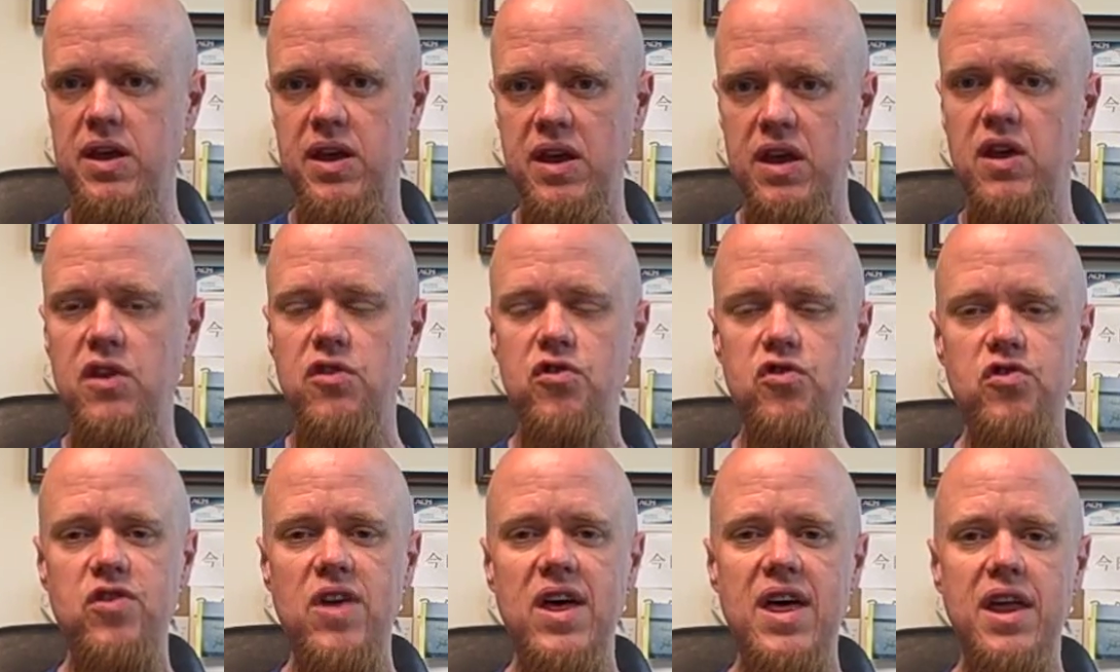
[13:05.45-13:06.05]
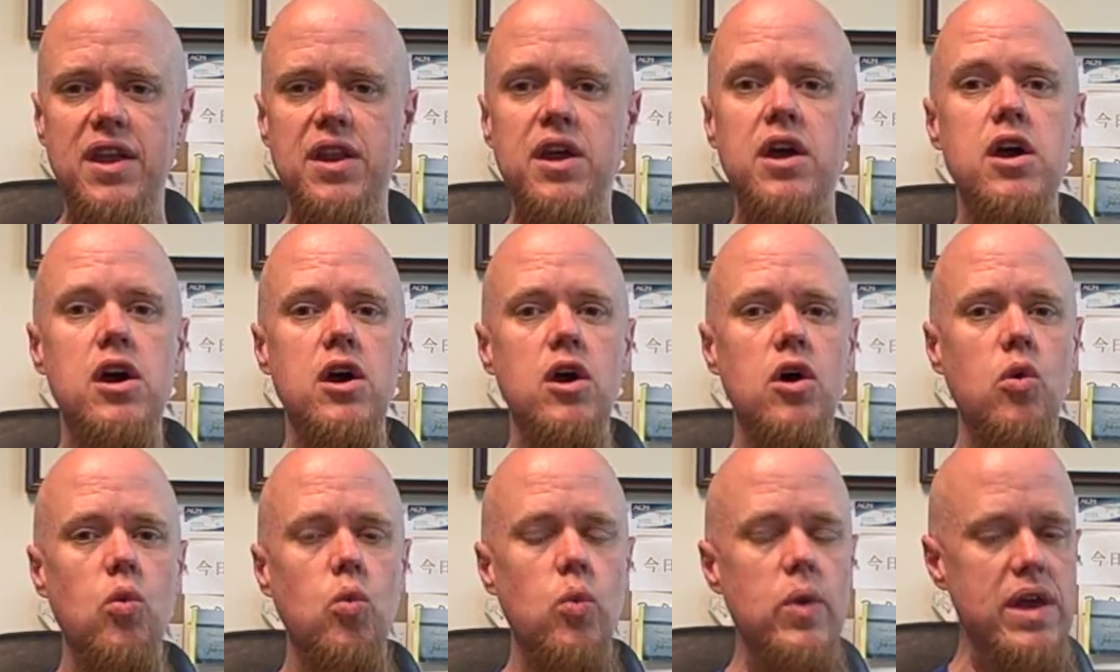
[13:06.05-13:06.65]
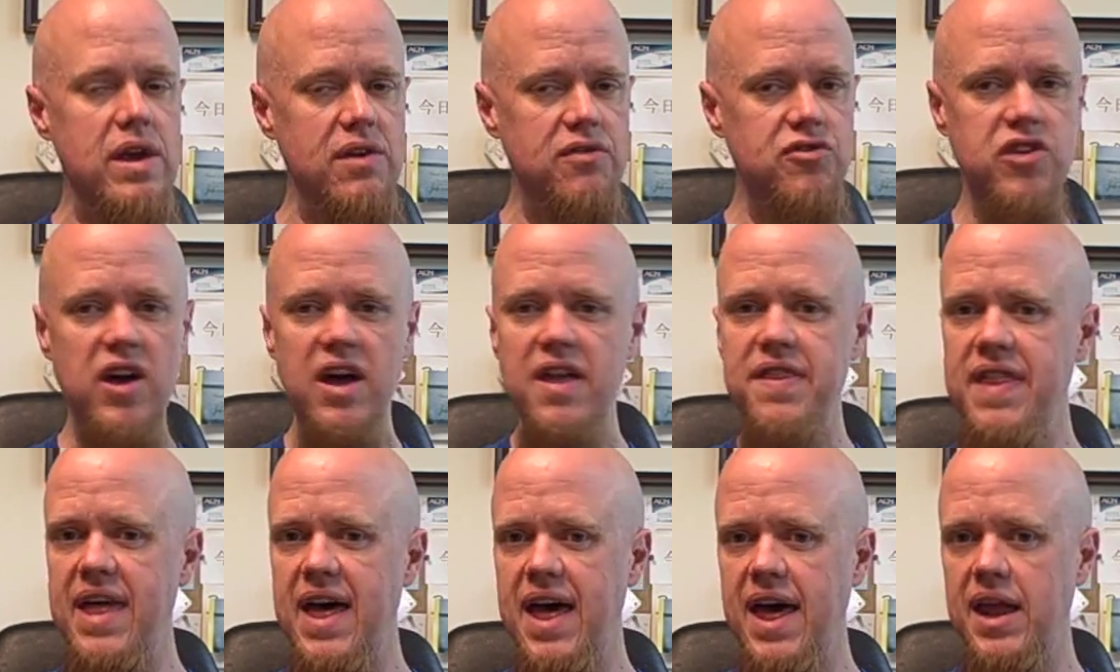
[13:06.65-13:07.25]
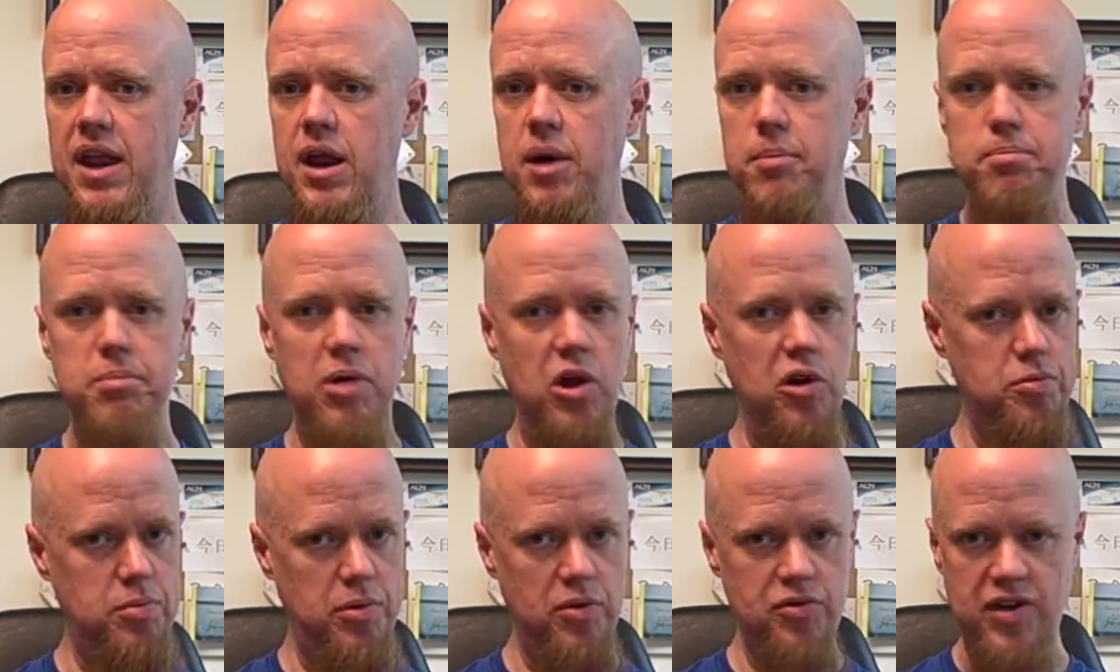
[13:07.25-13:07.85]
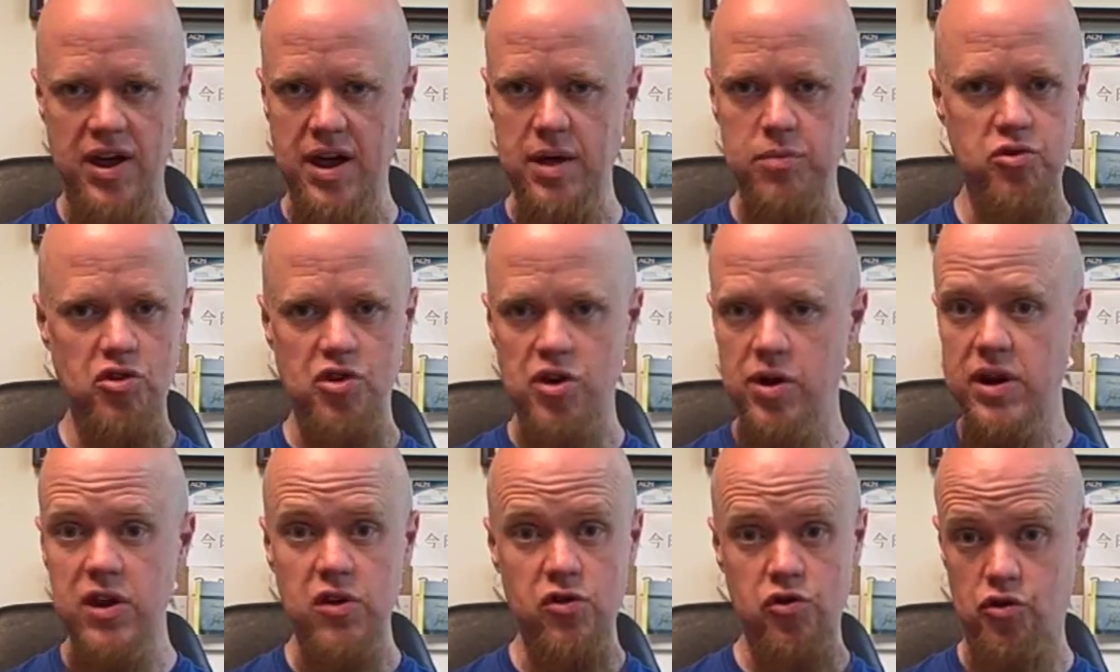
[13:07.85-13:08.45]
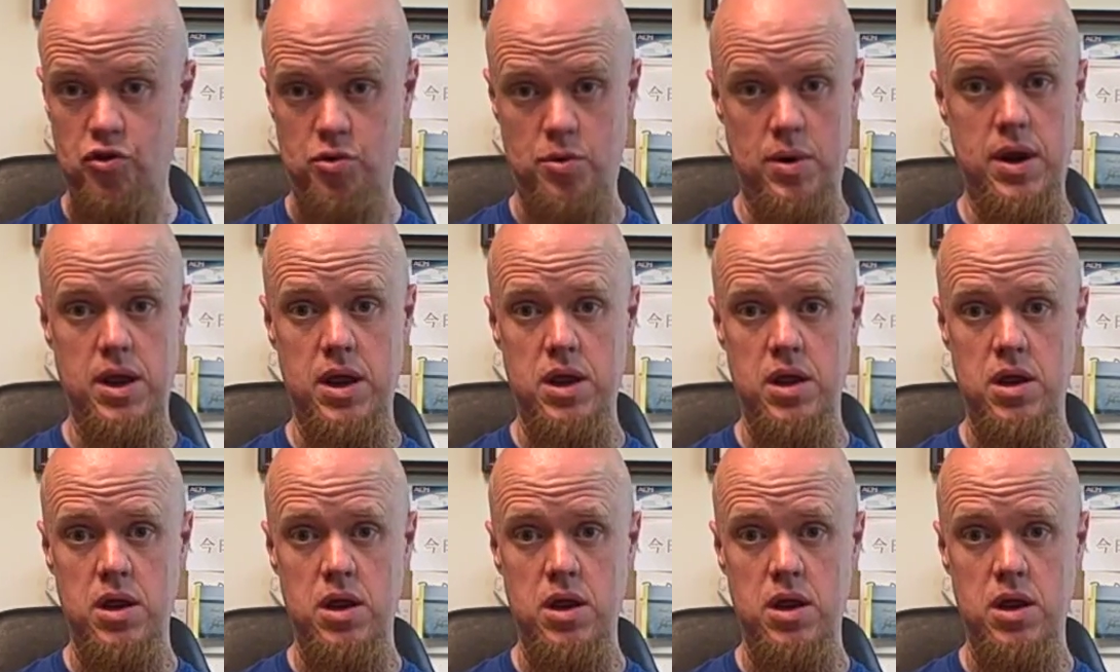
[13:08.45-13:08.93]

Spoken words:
He said, we have done that multiple times in our history.